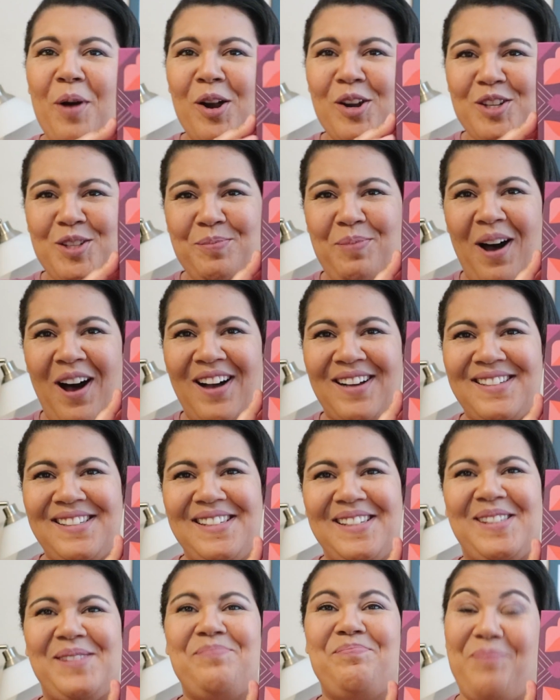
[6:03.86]

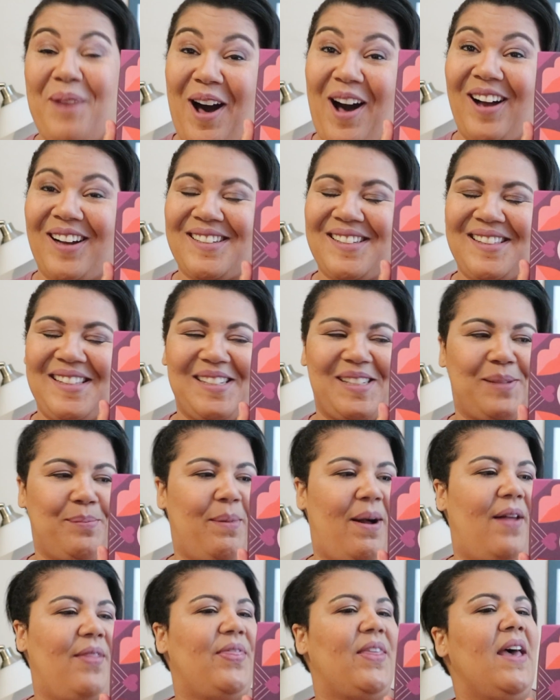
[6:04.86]
Birchbox's box this
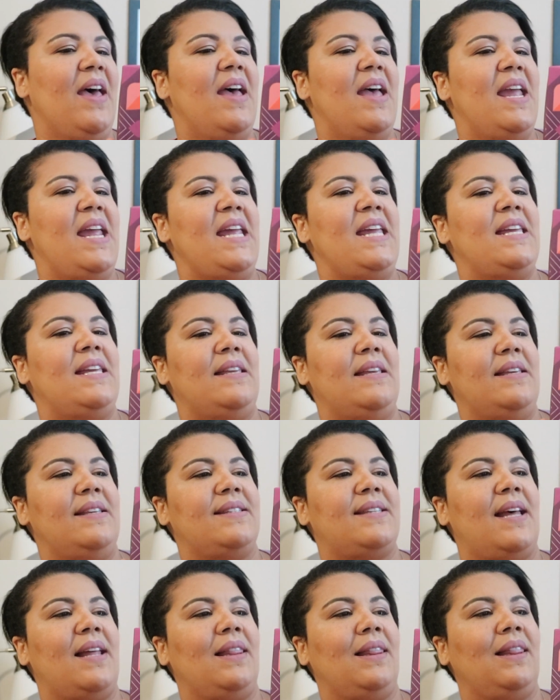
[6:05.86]
month
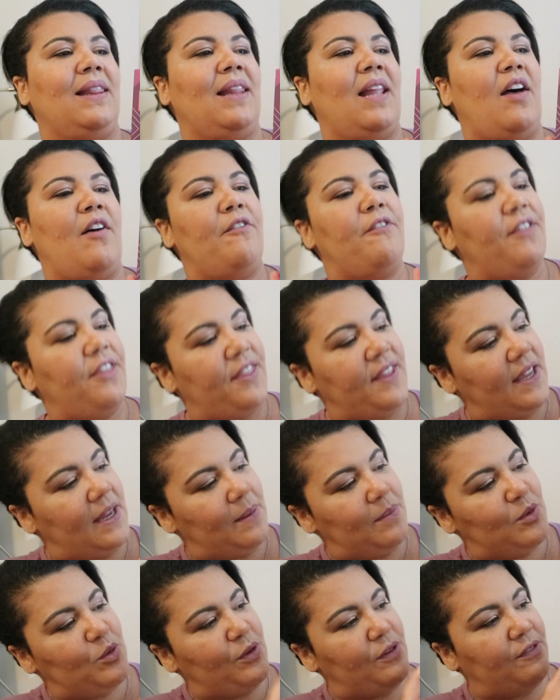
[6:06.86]
is love
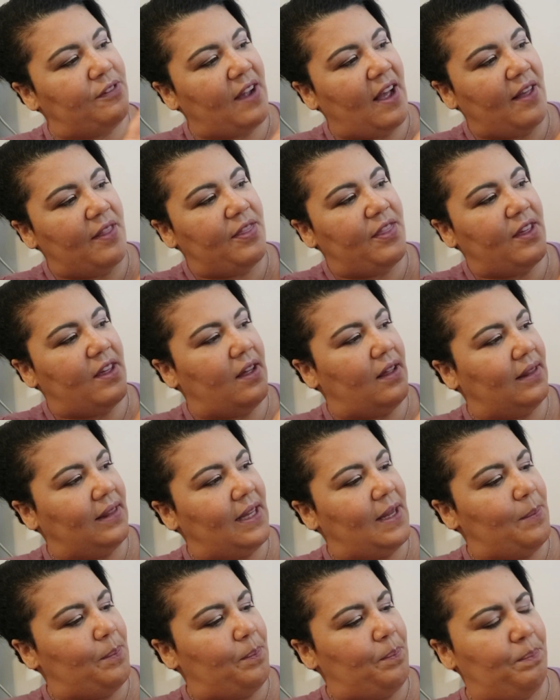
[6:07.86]
themed. We've got the
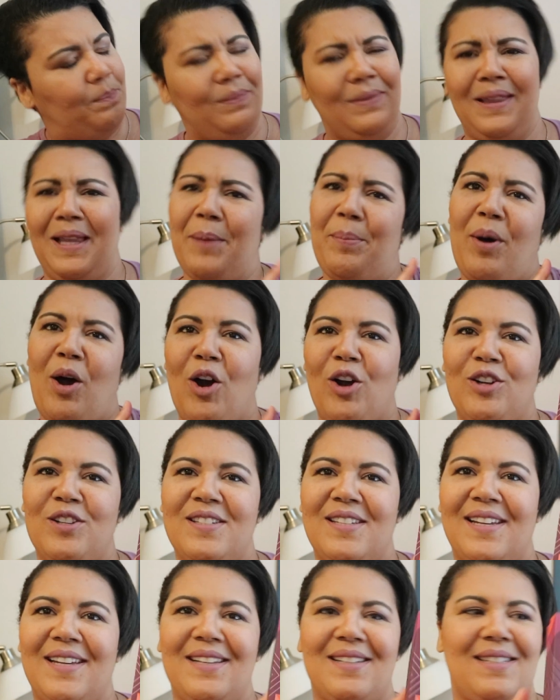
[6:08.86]
lip lip
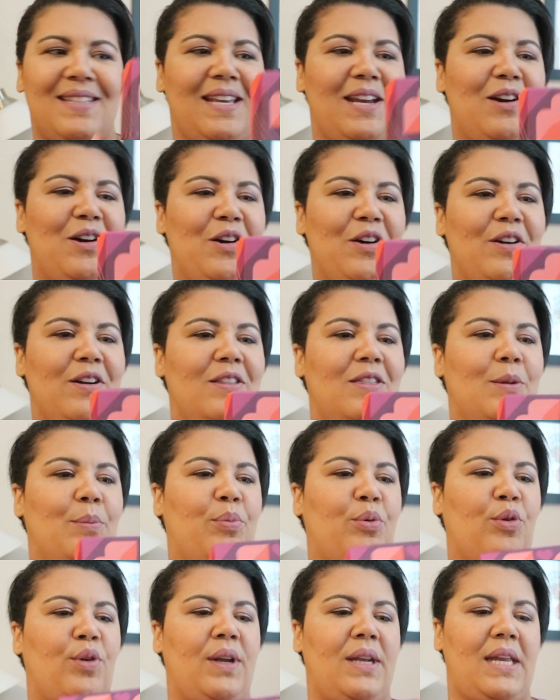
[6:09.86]
hearts, I guess they are, in the
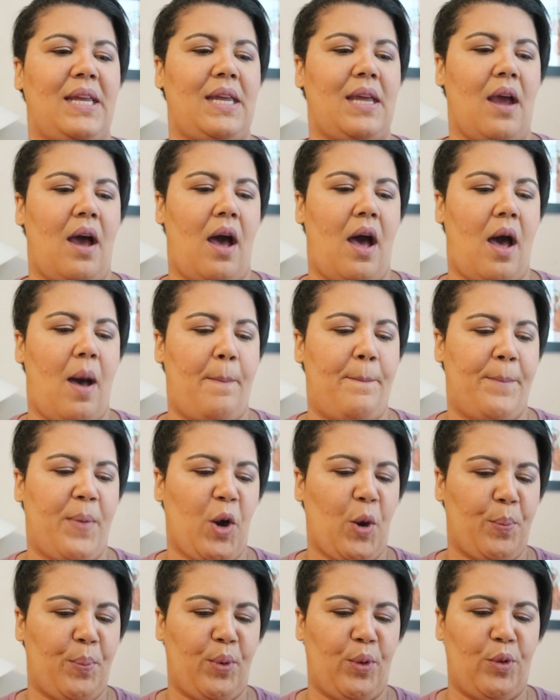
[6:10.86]
pretty uh,
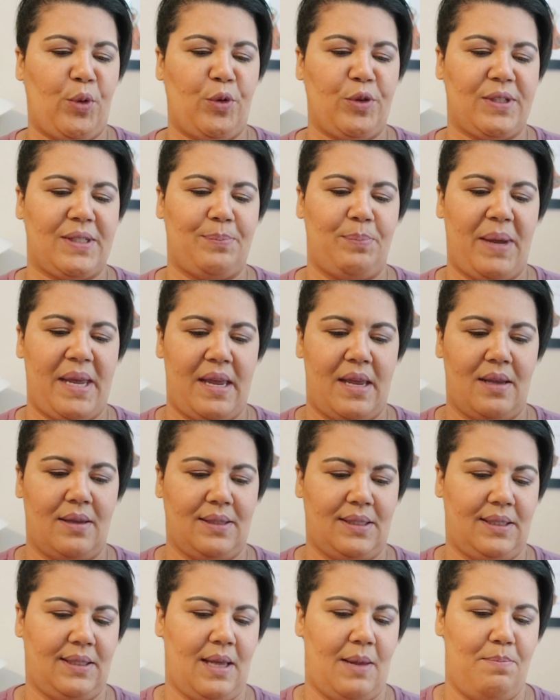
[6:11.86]
purples,
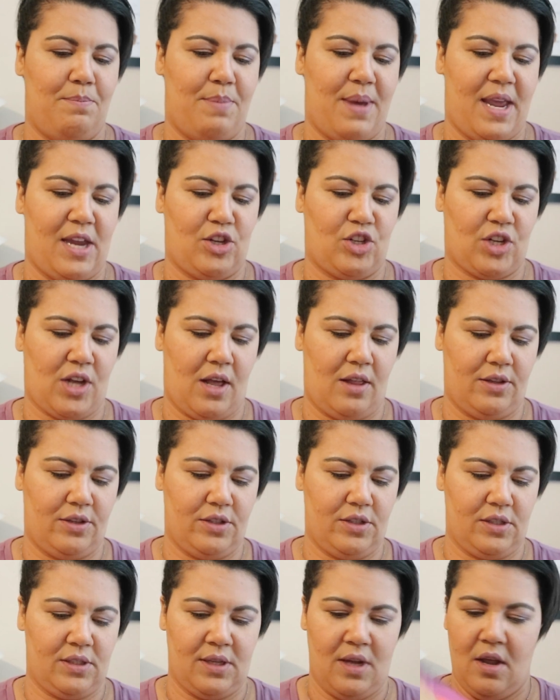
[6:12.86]
pinks, and beige
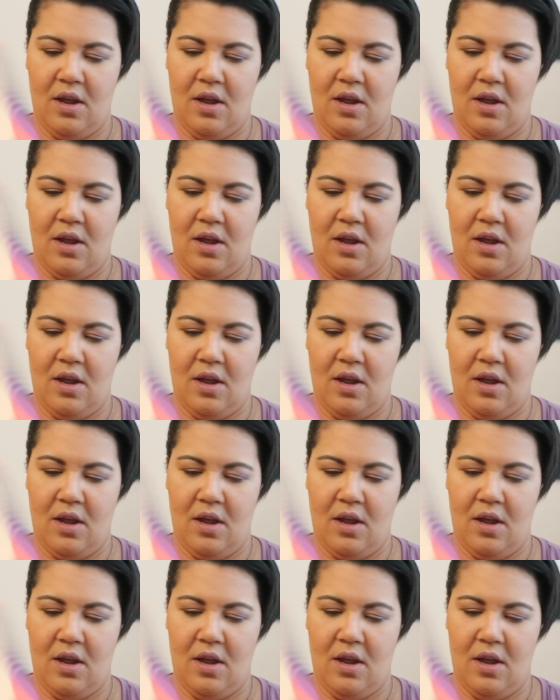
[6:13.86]
colors.